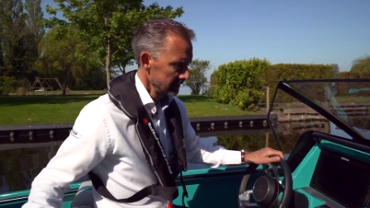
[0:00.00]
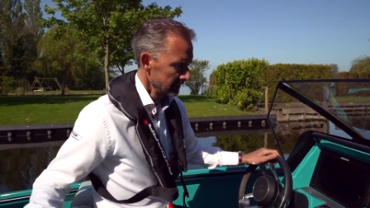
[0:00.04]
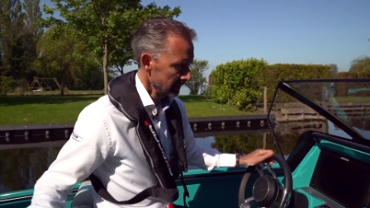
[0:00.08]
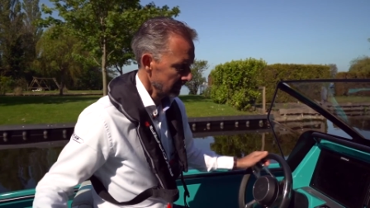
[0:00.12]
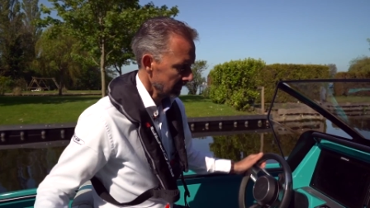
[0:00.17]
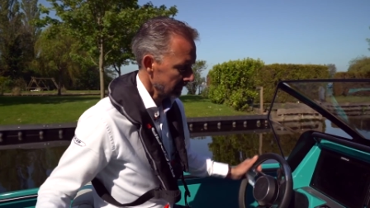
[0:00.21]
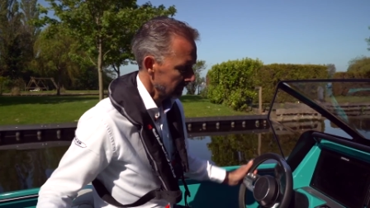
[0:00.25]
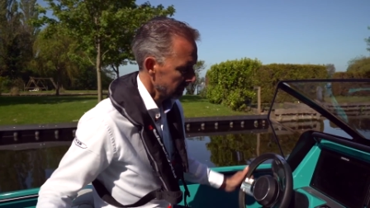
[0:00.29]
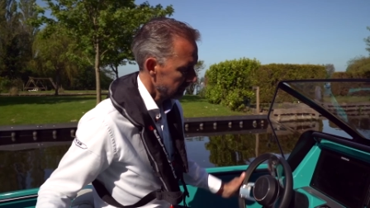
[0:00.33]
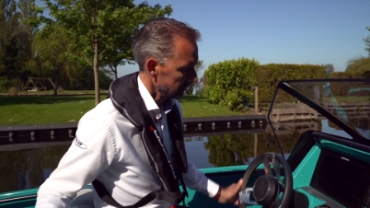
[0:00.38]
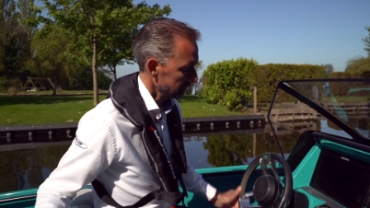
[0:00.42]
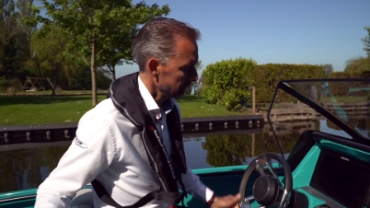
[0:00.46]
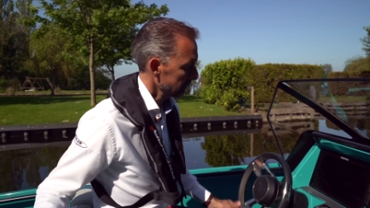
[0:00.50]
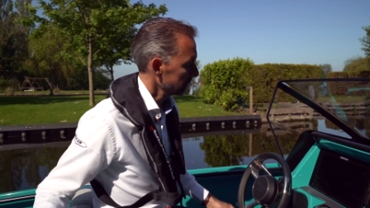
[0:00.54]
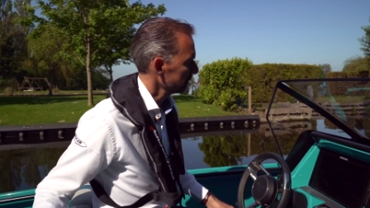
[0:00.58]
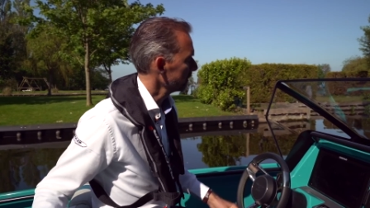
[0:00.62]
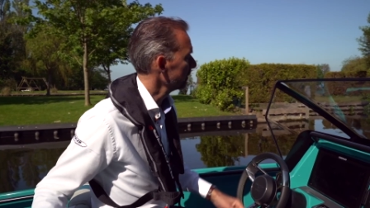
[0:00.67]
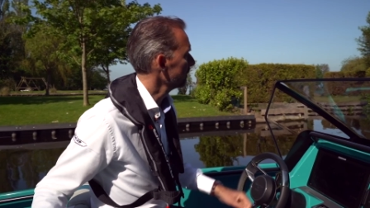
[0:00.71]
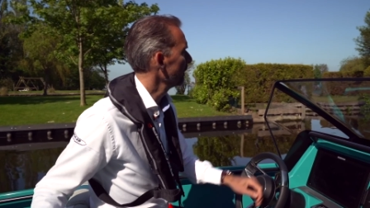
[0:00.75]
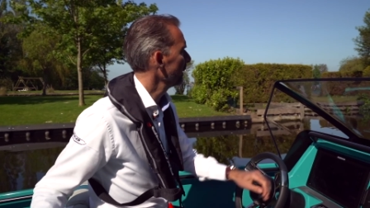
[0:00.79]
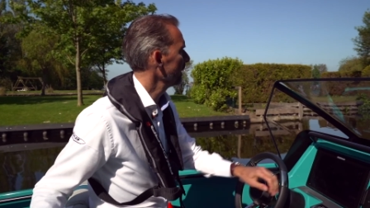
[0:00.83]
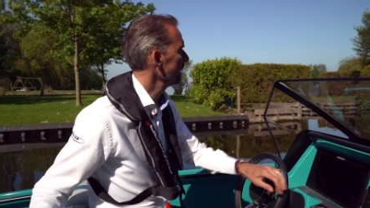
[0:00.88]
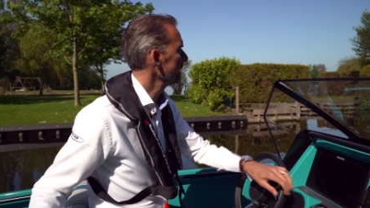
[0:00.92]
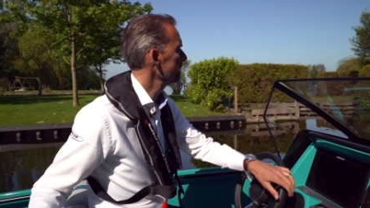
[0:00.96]
so that if you
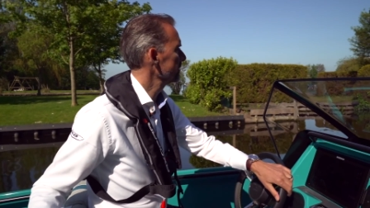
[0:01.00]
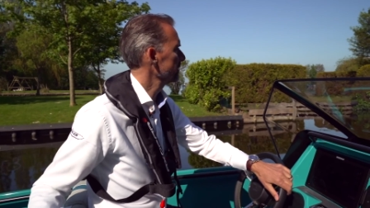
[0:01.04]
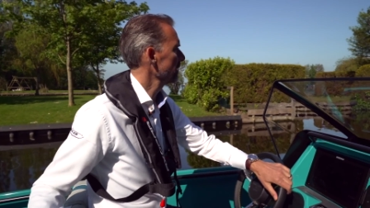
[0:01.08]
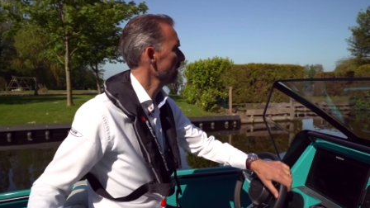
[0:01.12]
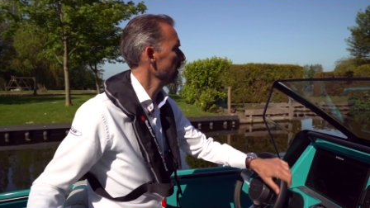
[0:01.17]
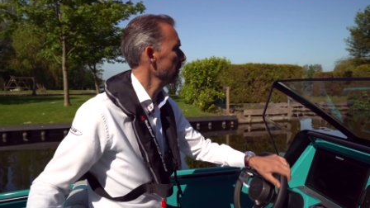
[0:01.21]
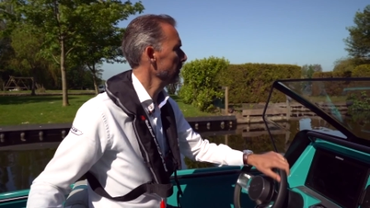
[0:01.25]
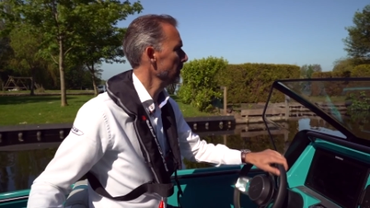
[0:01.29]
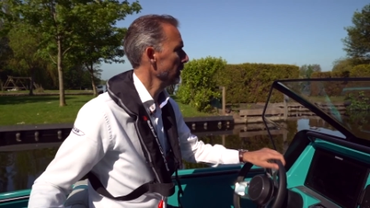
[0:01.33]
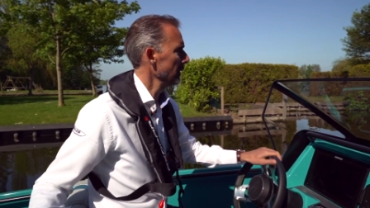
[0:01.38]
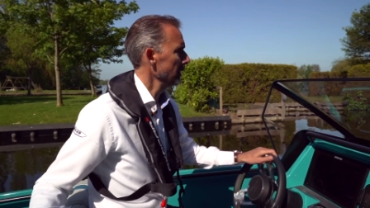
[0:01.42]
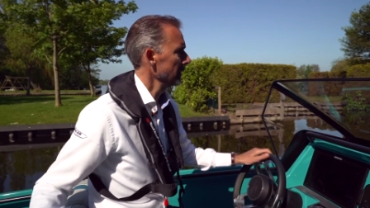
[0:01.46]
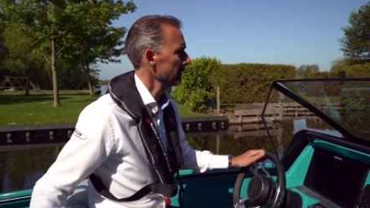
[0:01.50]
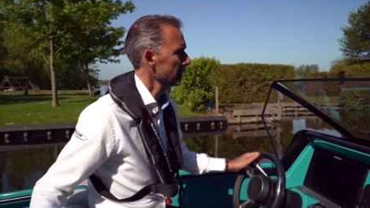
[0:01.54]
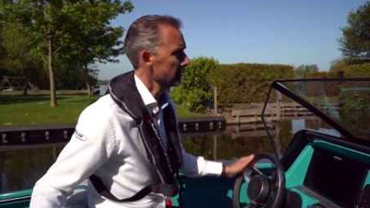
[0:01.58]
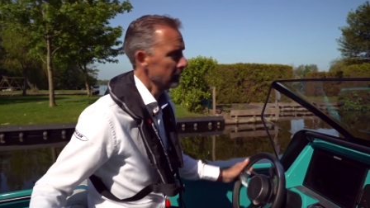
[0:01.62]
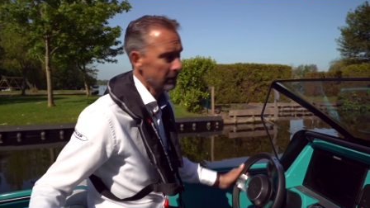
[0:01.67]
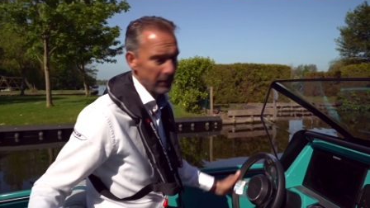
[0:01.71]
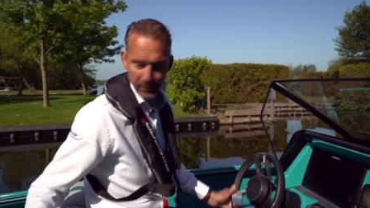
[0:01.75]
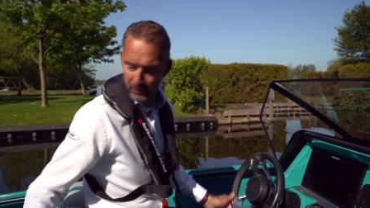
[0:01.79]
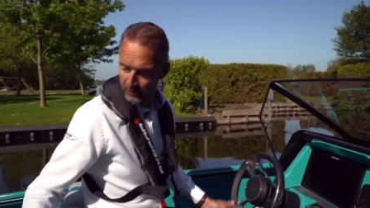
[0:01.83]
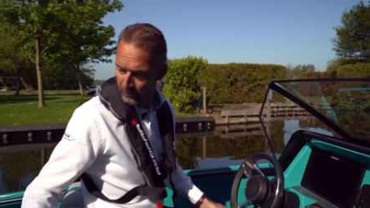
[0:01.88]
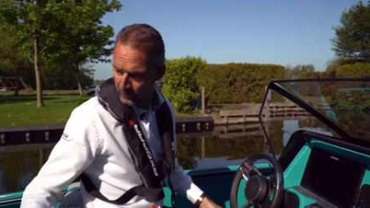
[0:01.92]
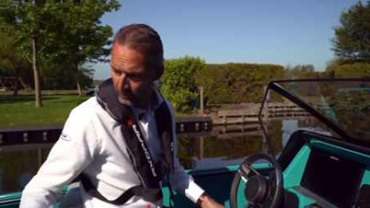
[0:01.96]
bring someone
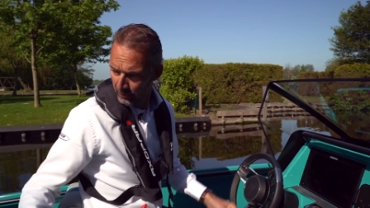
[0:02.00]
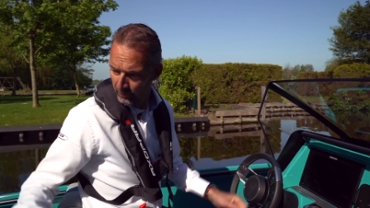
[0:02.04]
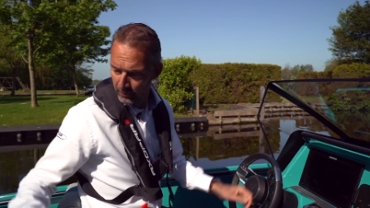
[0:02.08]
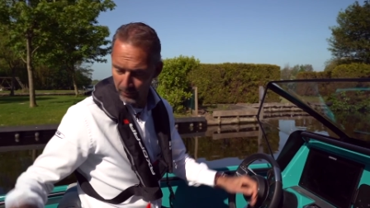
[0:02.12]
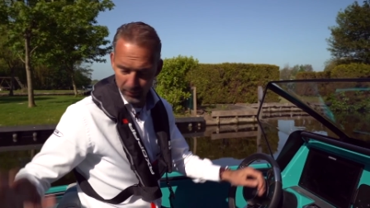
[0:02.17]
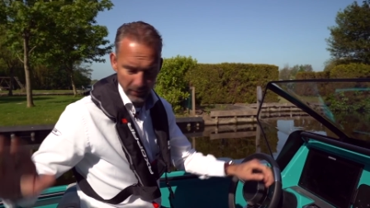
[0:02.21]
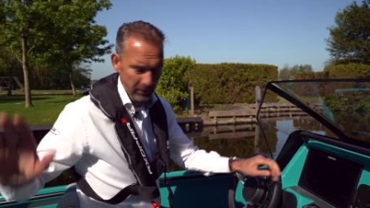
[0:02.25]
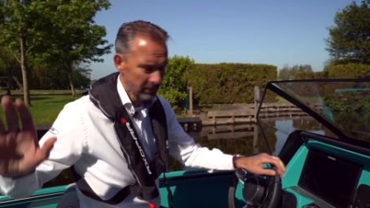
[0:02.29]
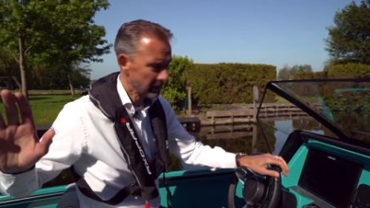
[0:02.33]
to